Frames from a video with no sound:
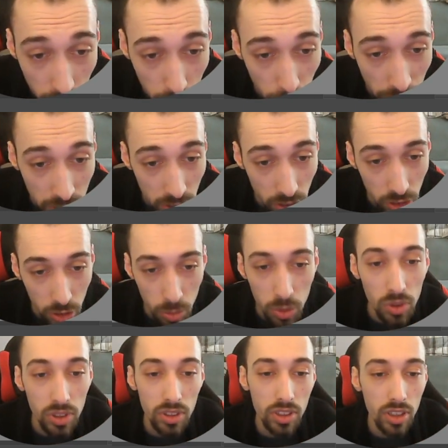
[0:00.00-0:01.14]
paint so
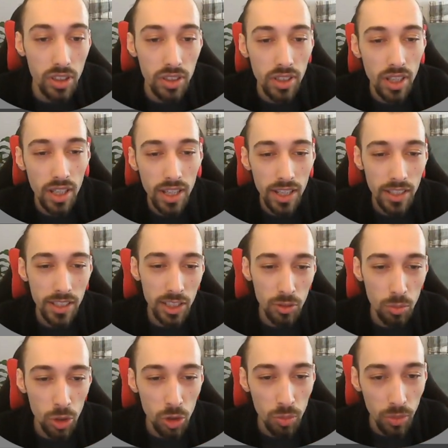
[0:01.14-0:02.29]
small, and these
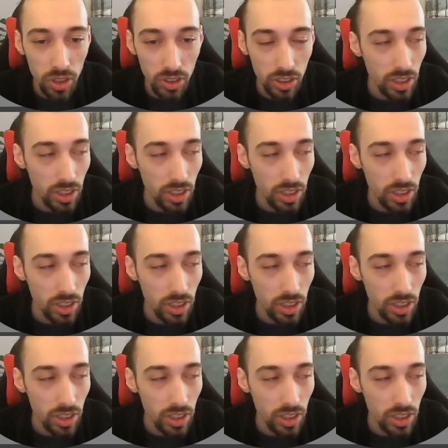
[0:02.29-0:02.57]
movements,